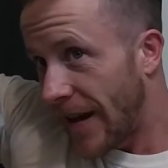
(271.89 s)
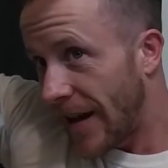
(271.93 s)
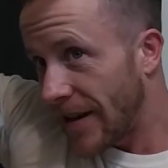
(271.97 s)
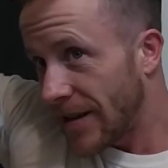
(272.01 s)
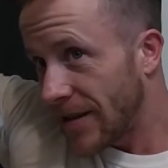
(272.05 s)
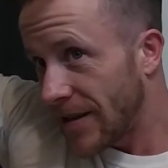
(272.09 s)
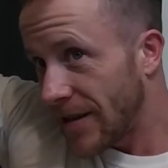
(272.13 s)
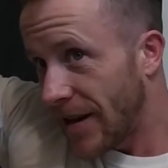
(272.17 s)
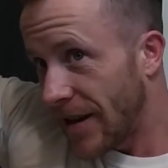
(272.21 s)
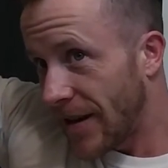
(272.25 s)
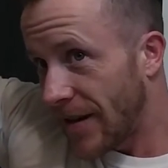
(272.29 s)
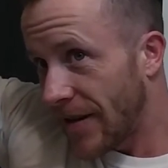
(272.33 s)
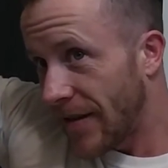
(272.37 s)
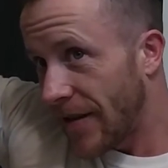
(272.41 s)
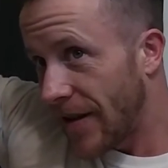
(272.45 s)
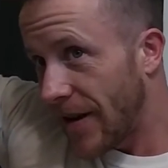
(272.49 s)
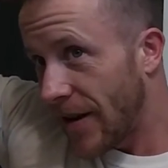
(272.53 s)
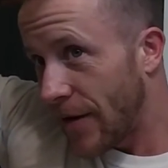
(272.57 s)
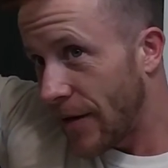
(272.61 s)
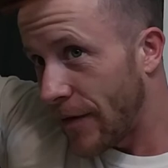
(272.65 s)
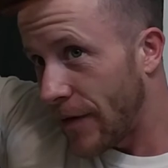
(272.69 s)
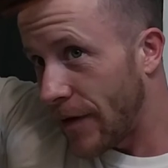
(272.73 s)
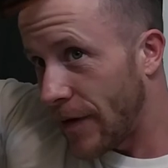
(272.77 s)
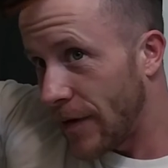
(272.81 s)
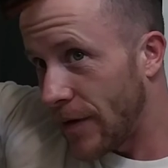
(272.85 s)
Actually, I don't
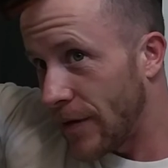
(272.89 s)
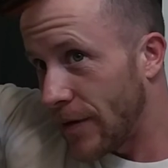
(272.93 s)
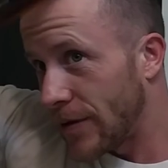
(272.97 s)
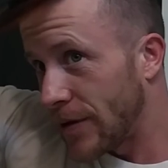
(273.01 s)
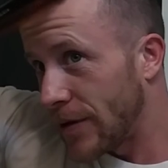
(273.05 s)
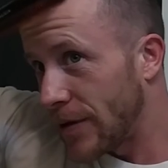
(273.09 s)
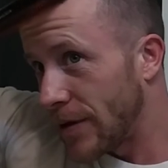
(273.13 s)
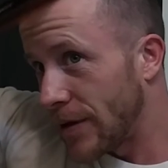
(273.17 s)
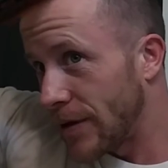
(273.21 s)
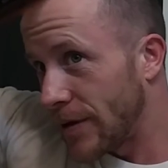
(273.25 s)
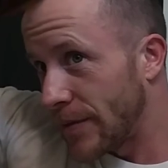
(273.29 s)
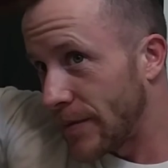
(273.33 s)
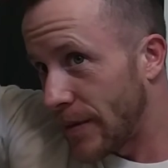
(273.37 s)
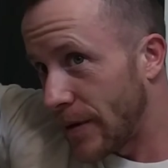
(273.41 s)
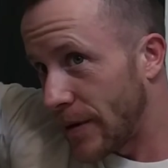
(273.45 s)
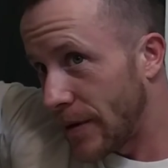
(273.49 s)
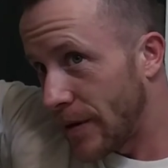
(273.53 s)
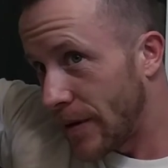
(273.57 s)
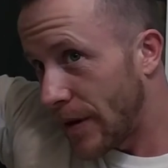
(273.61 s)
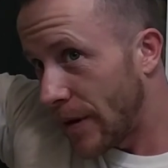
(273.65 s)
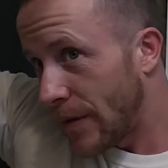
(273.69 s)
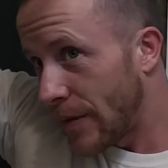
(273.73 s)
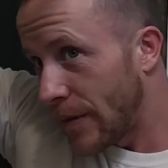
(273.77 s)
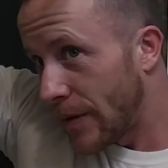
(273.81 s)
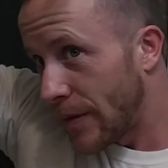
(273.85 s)
know if he uses these,
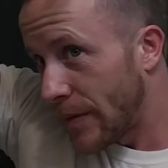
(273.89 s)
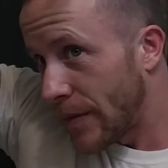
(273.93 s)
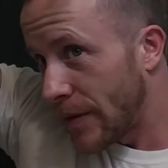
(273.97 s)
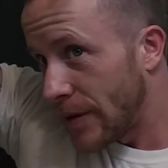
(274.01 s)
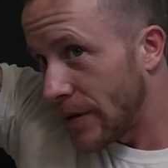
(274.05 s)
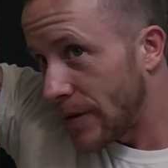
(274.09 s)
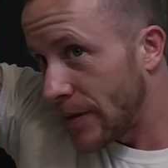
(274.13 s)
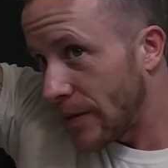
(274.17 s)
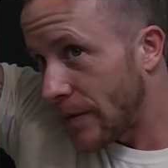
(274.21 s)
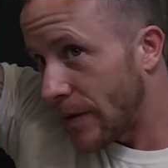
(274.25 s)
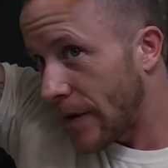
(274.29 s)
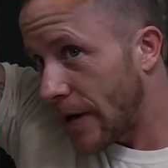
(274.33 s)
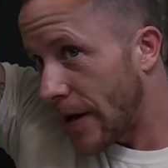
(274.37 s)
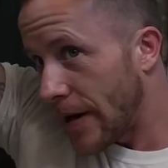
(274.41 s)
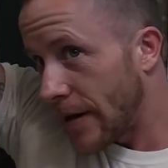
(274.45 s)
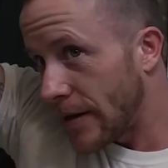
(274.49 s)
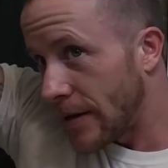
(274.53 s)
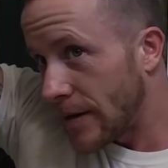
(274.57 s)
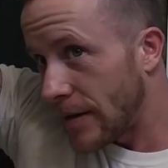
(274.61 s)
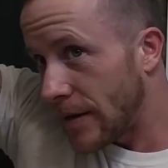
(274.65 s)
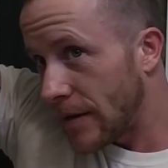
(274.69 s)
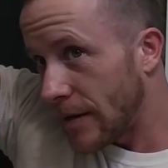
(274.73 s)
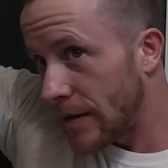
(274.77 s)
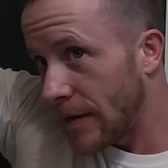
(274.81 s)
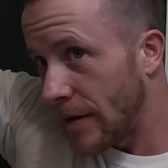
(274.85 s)
but I wouldn't be
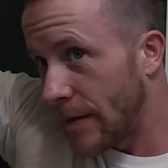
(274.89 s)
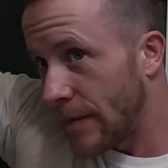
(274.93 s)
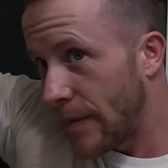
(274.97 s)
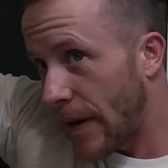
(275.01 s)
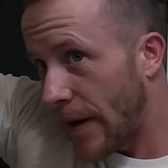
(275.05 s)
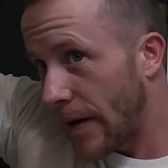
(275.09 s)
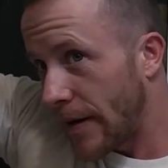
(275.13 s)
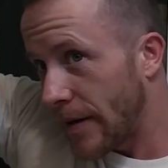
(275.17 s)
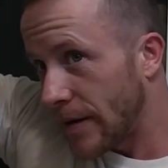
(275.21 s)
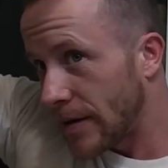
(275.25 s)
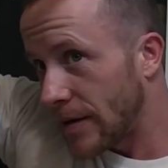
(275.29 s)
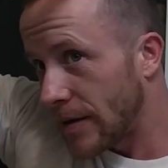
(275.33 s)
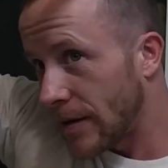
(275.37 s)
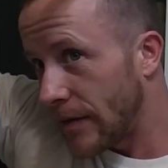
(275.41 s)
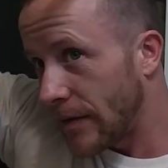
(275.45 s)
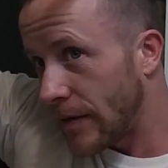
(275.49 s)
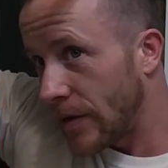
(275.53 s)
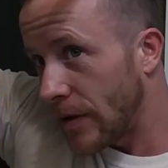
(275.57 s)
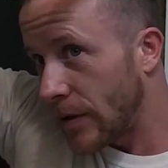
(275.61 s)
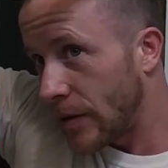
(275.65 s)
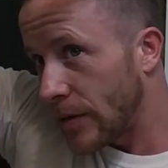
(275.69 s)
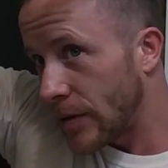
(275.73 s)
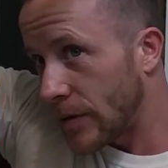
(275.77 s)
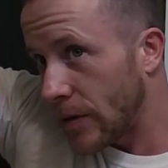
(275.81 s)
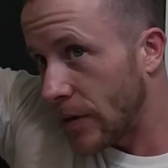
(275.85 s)
surprised. He probably doesn't even
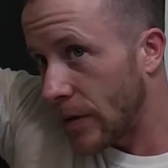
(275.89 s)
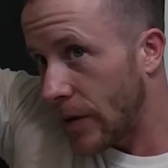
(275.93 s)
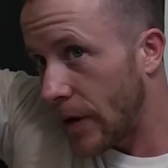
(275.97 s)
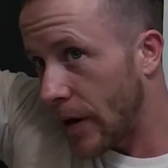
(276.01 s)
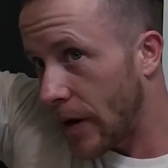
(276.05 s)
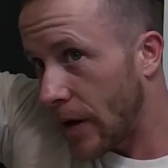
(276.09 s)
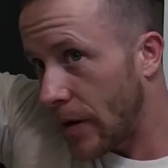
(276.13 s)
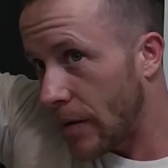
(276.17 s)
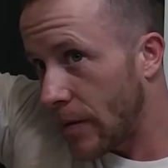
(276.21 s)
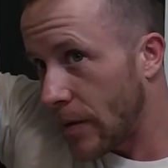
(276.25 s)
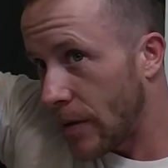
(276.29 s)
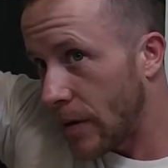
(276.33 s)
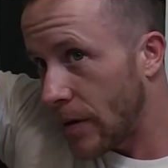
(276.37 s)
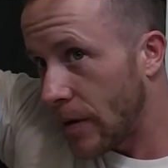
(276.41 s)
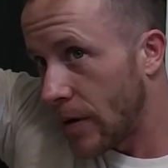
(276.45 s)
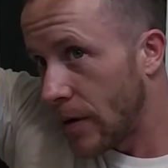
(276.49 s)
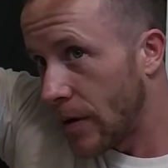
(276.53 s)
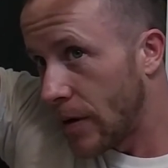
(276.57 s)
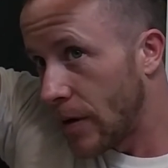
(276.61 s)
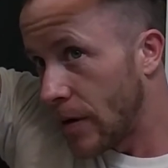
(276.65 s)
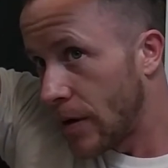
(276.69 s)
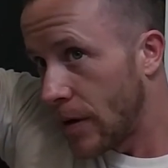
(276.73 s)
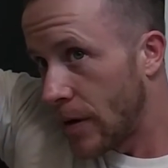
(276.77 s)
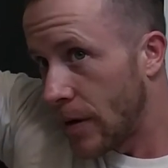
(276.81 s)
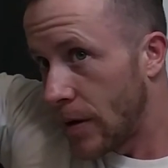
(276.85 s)
do his own hair, but,
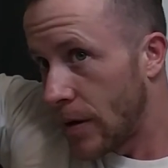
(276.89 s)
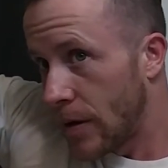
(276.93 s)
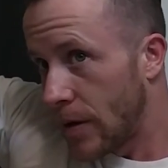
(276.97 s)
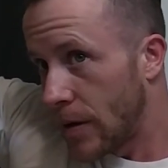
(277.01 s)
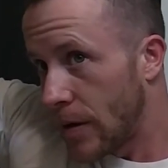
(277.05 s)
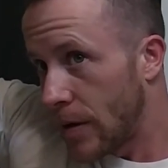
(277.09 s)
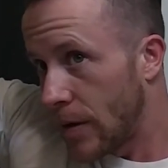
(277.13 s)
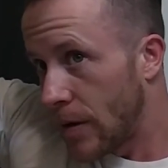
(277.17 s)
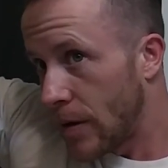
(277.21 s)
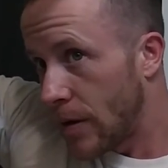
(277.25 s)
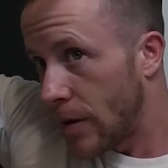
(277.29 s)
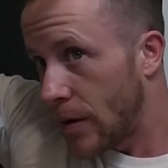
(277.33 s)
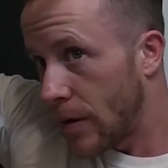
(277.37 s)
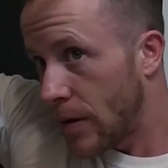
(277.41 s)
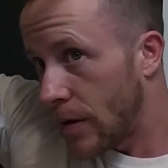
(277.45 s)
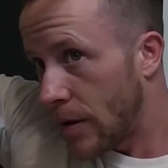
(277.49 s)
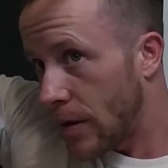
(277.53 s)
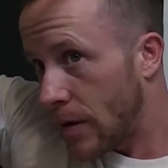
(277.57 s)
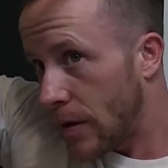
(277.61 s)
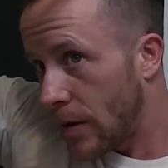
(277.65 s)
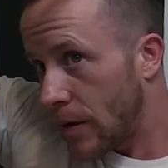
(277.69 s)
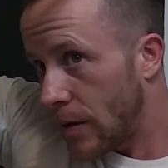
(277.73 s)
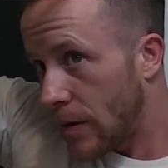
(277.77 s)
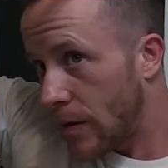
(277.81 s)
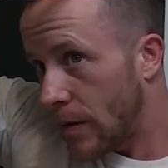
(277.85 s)
you
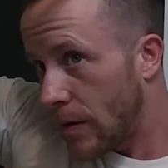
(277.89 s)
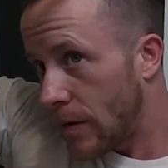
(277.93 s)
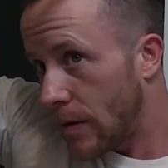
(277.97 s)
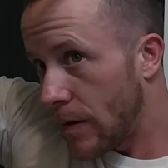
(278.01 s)
know.